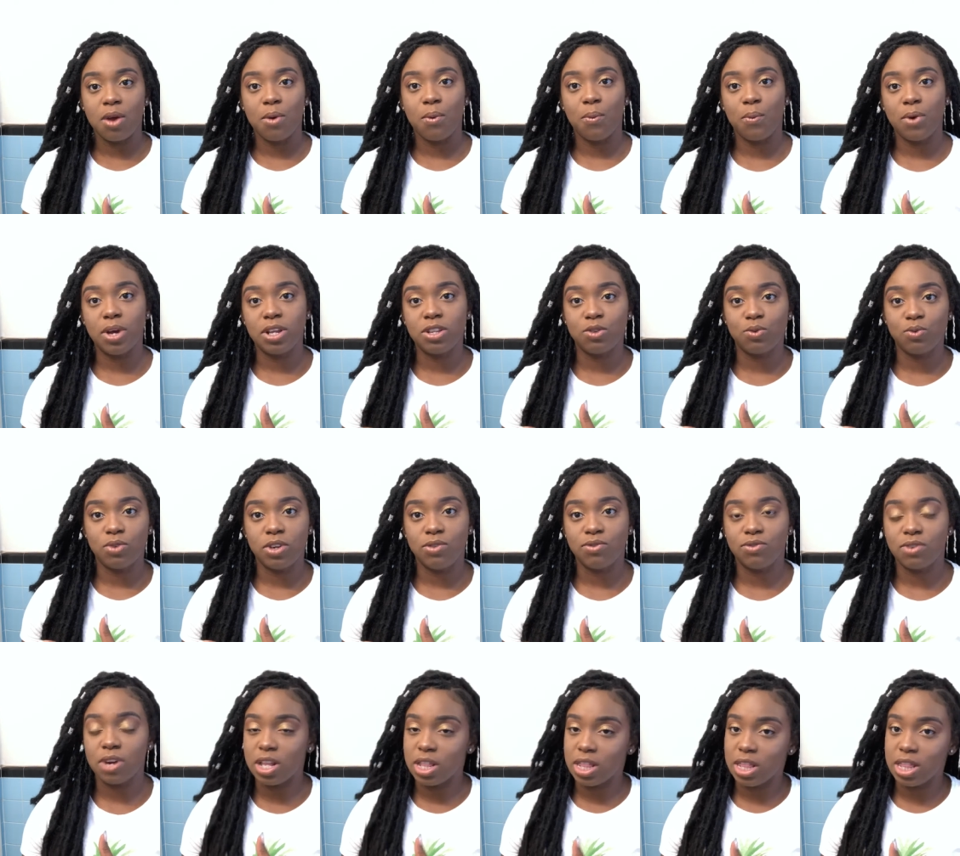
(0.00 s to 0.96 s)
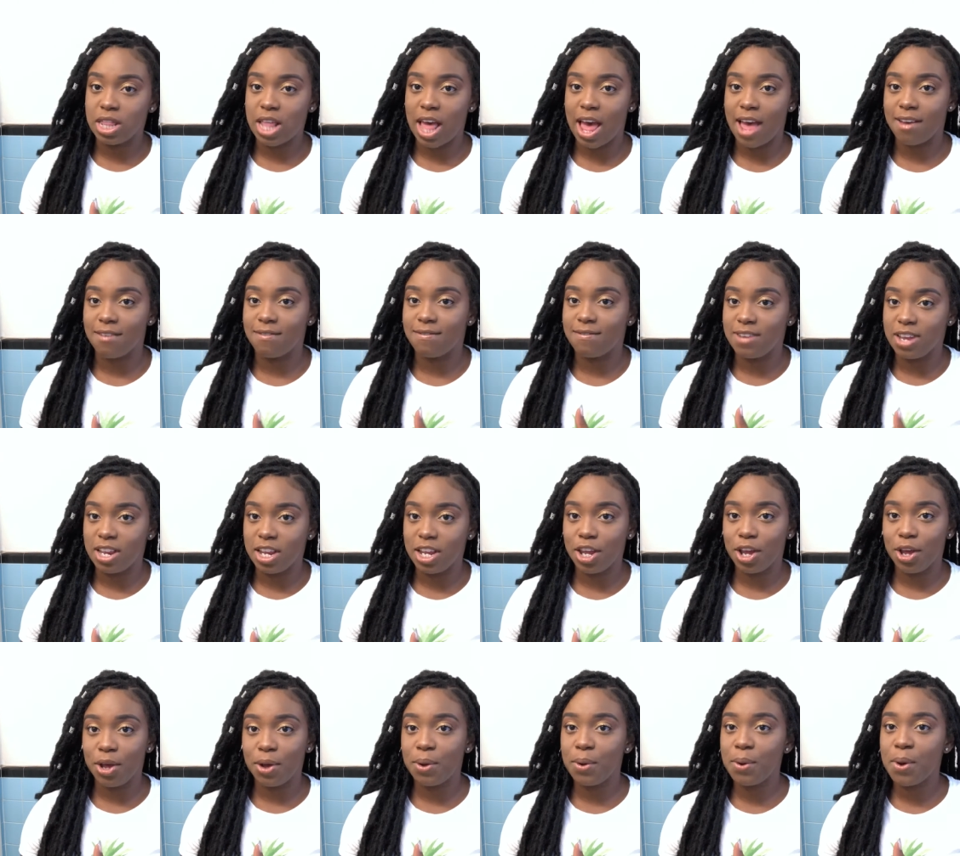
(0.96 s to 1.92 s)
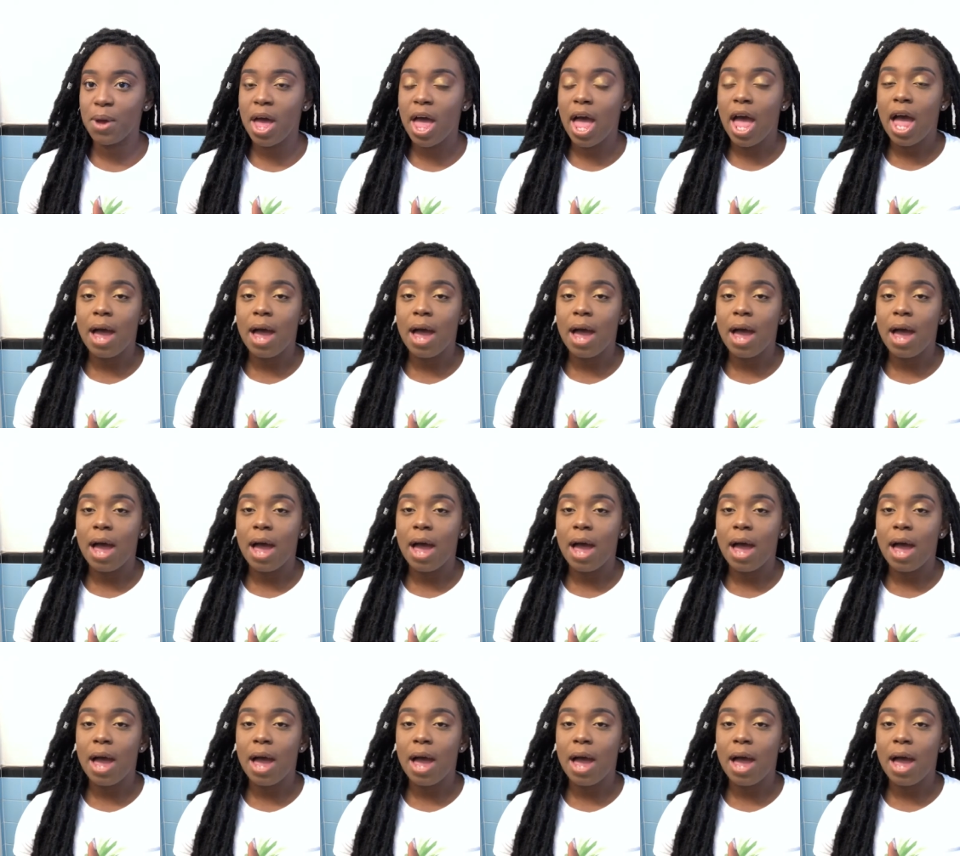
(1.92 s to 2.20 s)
once we run that video.